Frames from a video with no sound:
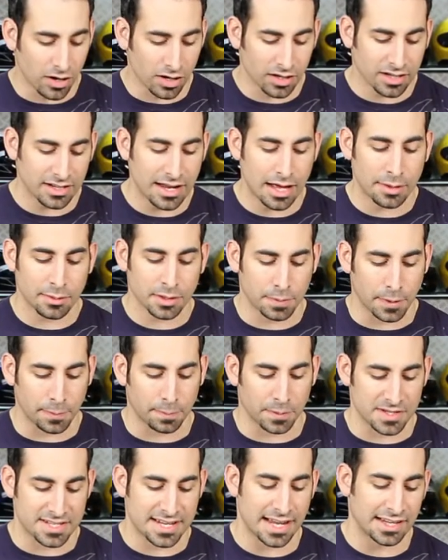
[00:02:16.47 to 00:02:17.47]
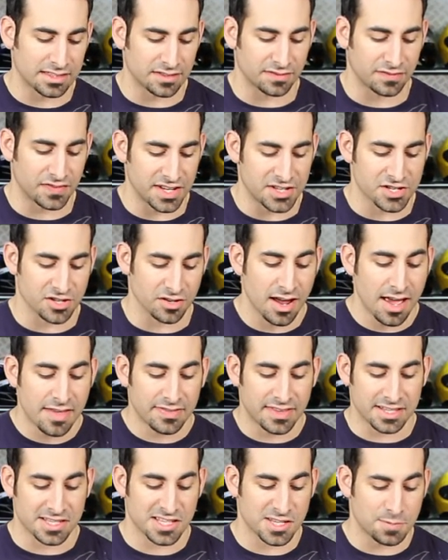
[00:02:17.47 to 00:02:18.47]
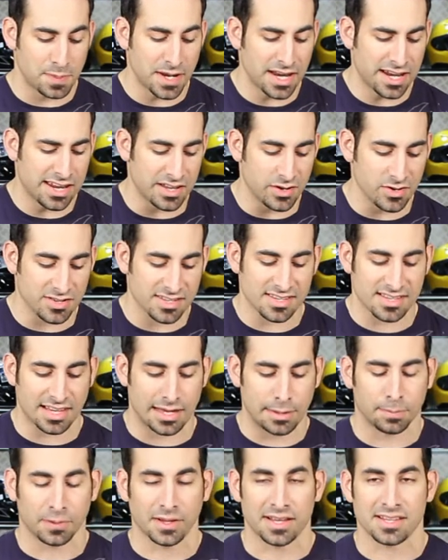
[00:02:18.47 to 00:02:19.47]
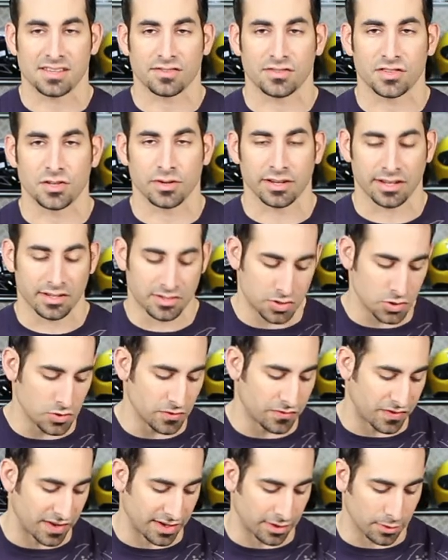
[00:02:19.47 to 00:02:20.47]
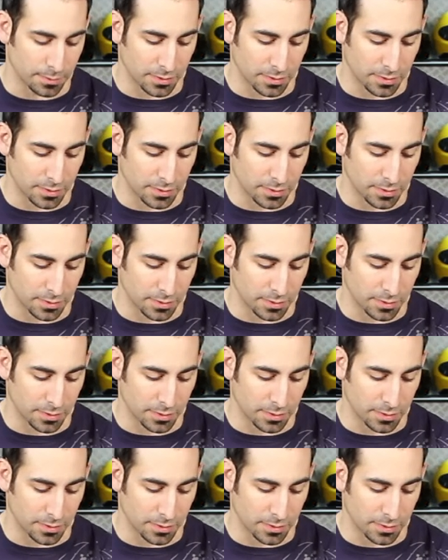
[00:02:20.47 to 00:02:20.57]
ergonomic but protective feature that Spidi uses in place of doing a two-finger